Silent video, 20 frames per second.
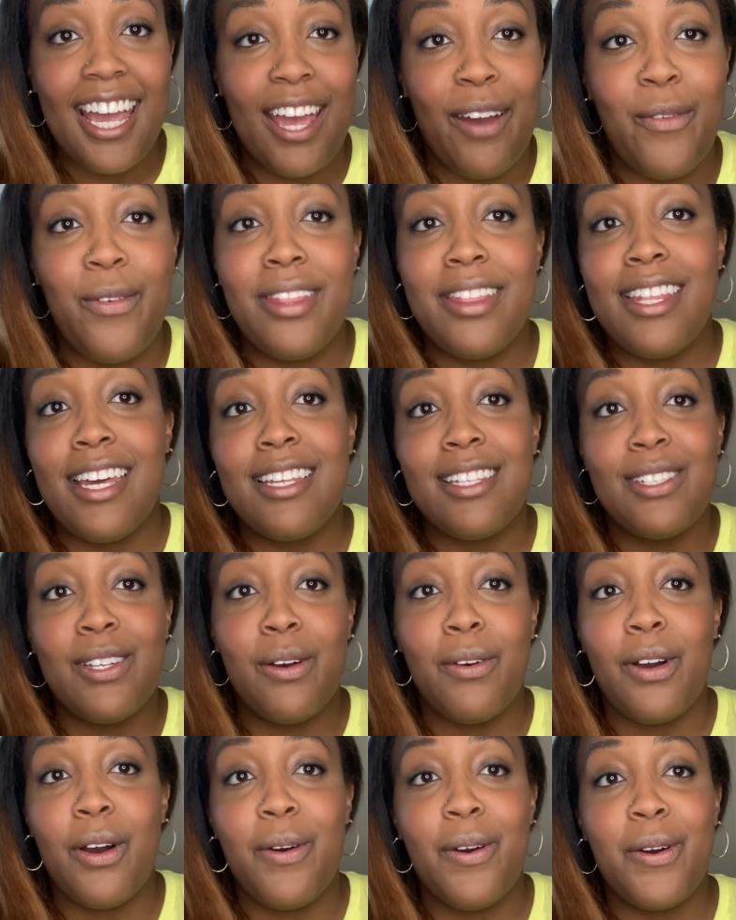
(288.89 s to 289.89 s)
And when things
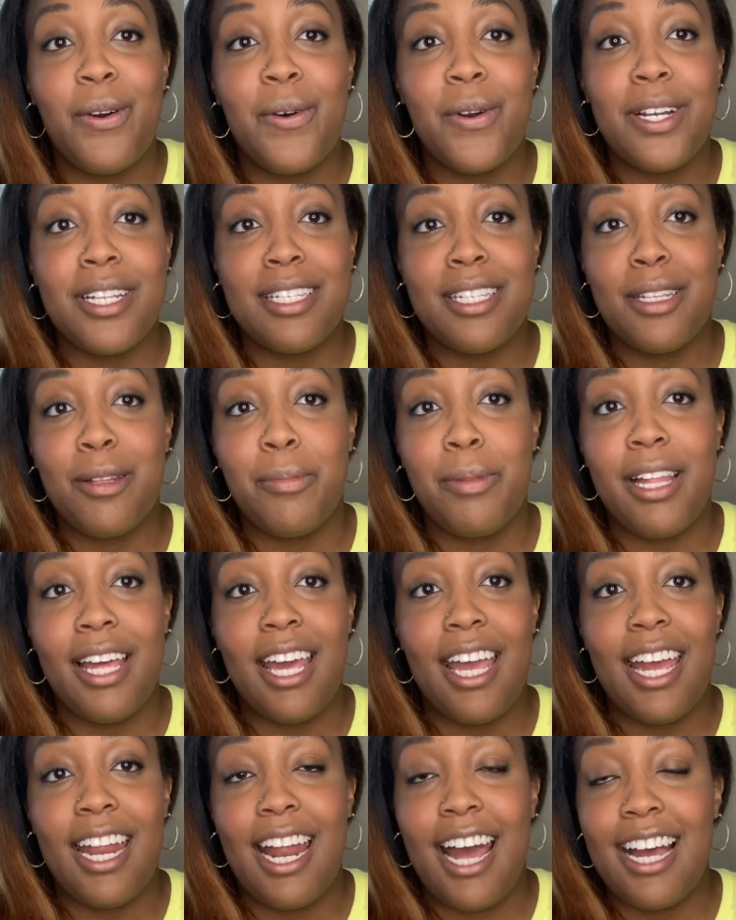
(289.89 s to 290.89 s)
don't go according to the
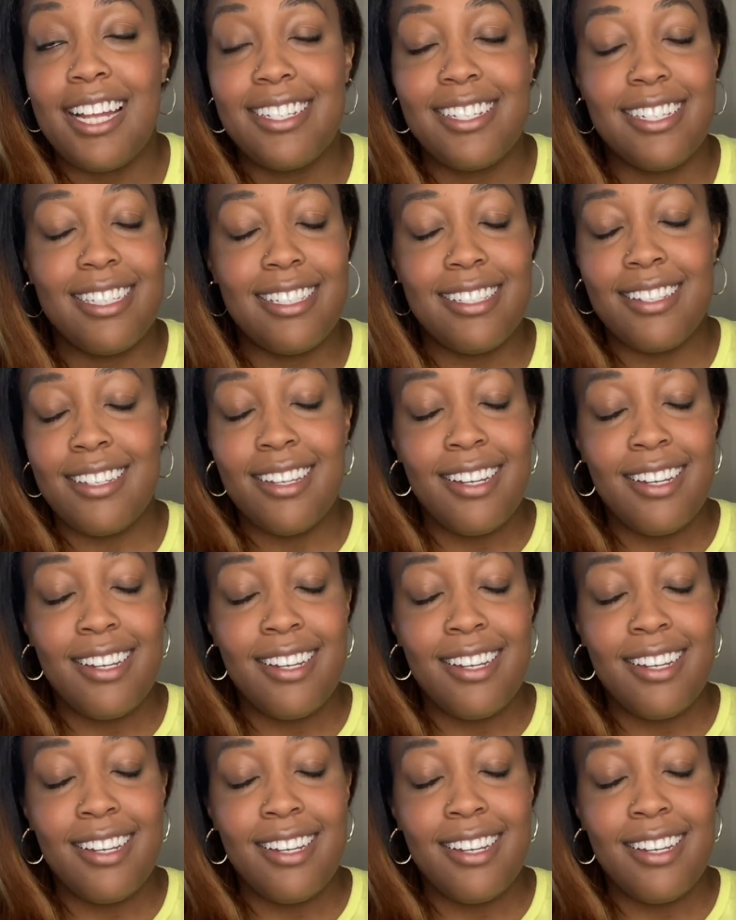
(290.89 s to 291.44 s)
plan, I just.